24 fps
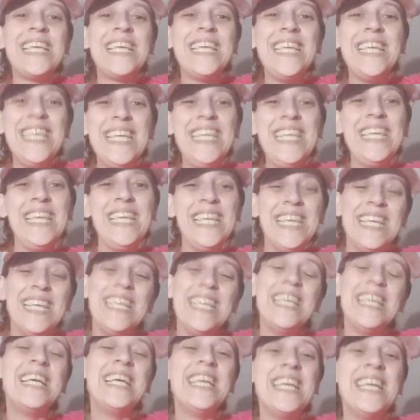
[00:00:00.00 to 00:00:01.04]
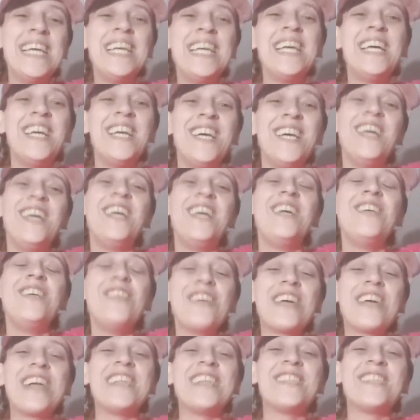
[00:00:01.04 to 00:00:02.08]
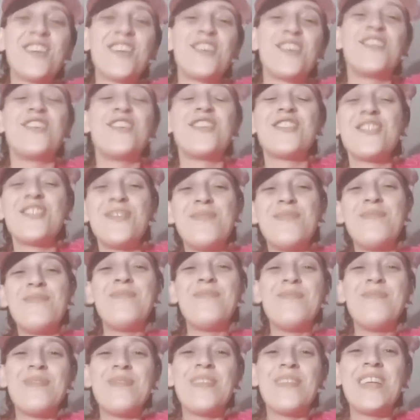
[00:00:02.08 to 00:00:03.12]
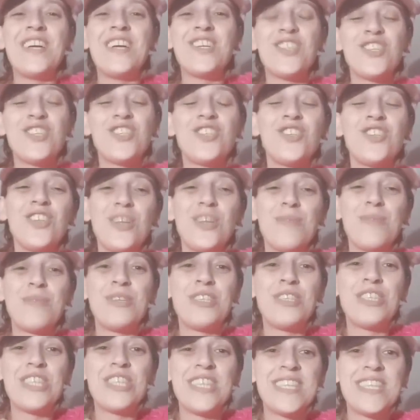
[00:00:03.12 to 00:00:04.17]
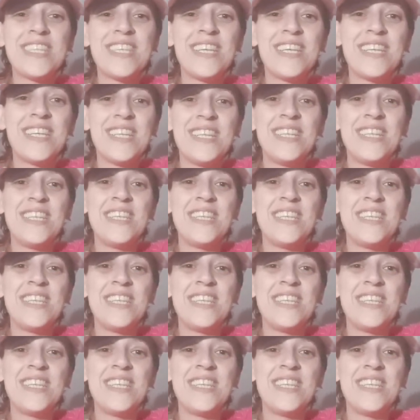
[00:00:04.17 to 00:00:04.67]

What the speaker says: You guys are awesome. I sure appreciate it.